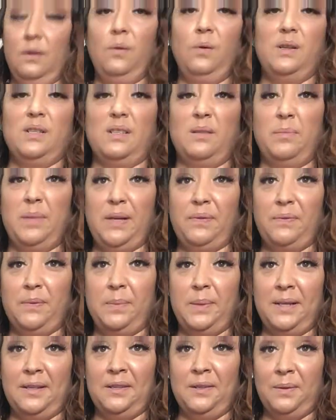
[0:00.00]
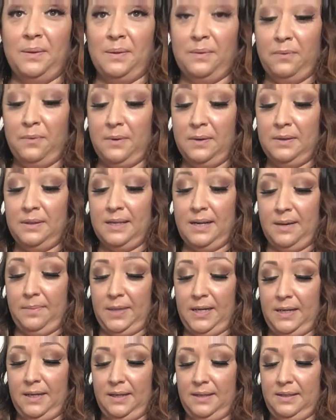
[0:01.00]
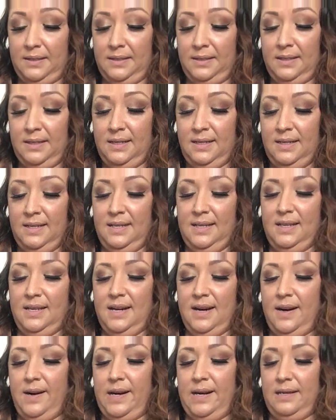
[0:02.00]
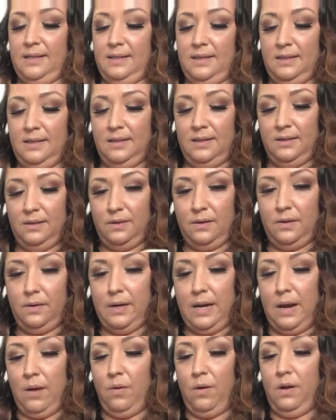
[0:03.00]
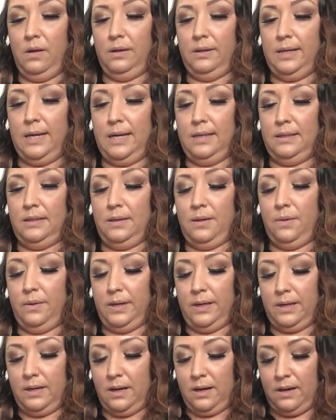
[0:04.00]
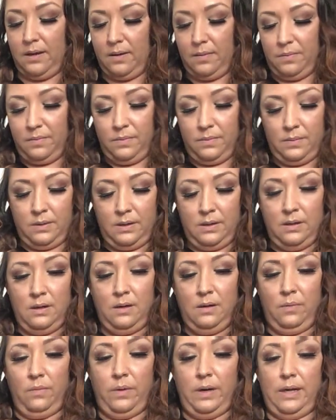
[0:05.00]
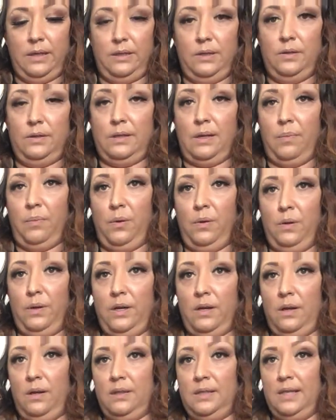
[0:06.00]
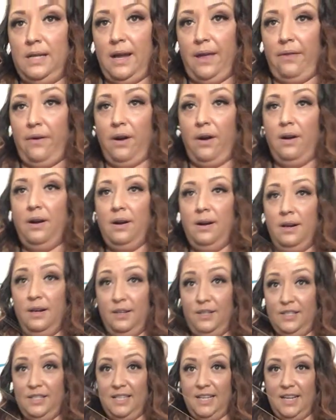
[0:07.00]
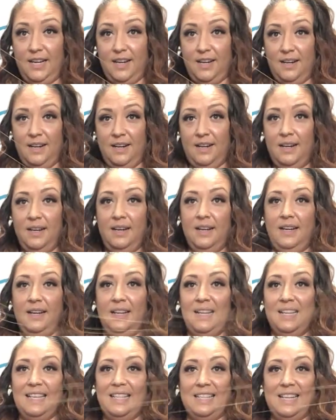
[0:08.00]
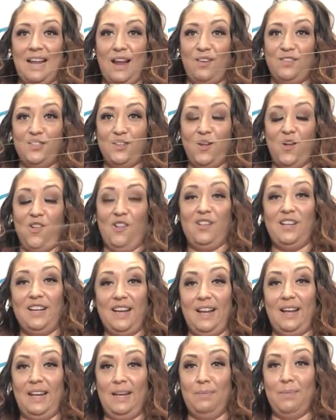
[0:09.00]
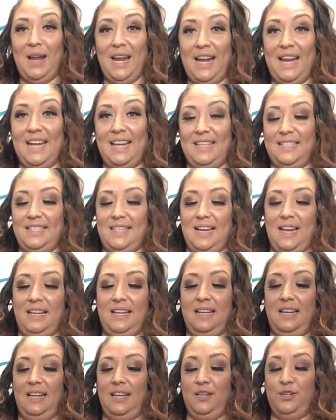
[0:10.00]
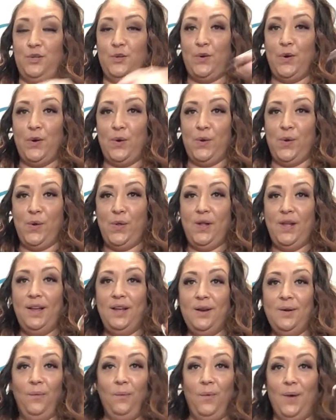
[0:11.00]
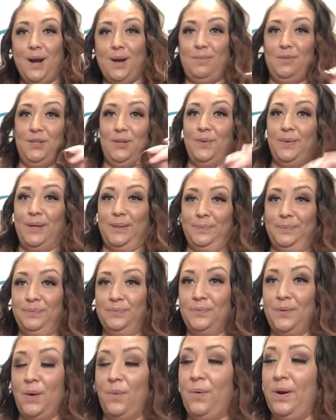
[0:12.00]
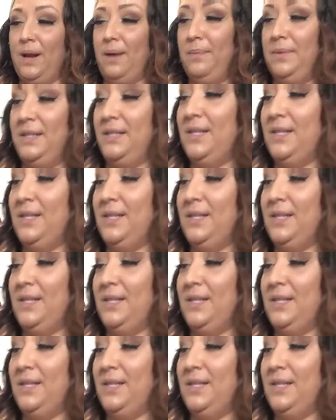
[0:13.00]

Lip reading: It wasn't meant for me to do it the 4th time, I guess. Alright, so now all of that is loaded up. What I do is I pull it all together. See here? Now it's all in my hands, and I can control what I'm doing when I'm